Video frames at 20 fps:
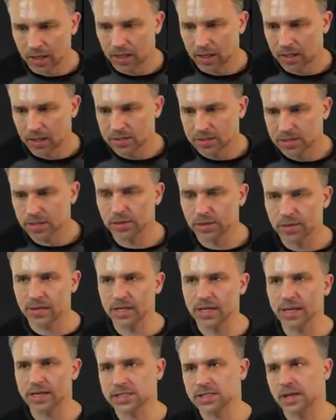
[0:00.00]
Let's go to the
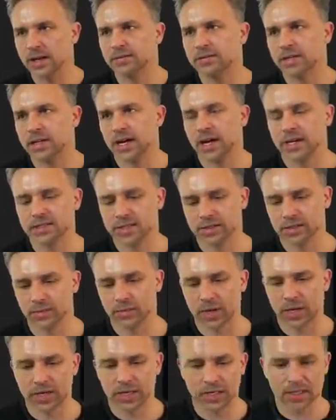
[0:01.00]
next level, guys. Are you
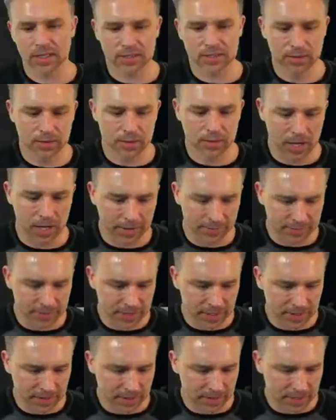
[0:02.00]
ready? So I've
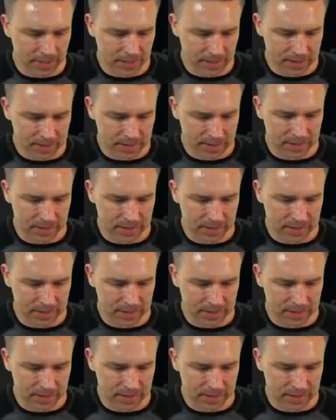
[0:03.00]
done this.